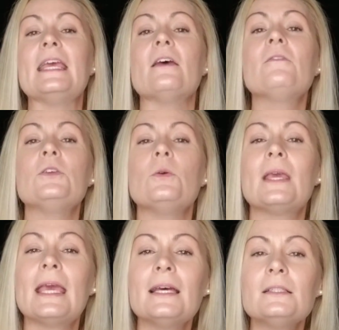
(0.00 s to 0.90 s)
If you
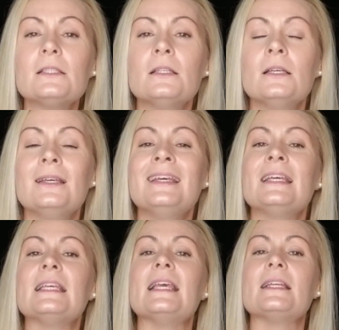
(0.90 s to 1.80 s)
can't,
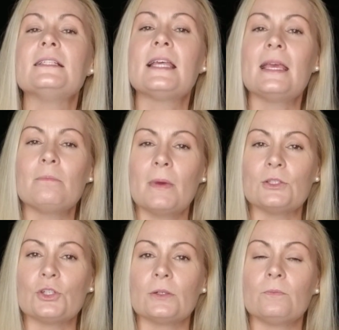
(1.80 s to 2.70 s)
get a tape
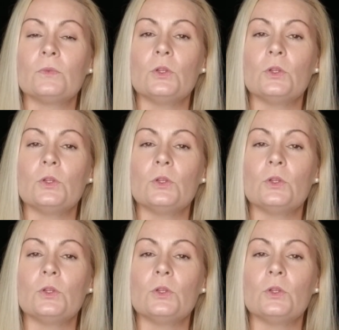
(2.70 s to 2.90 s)
measure.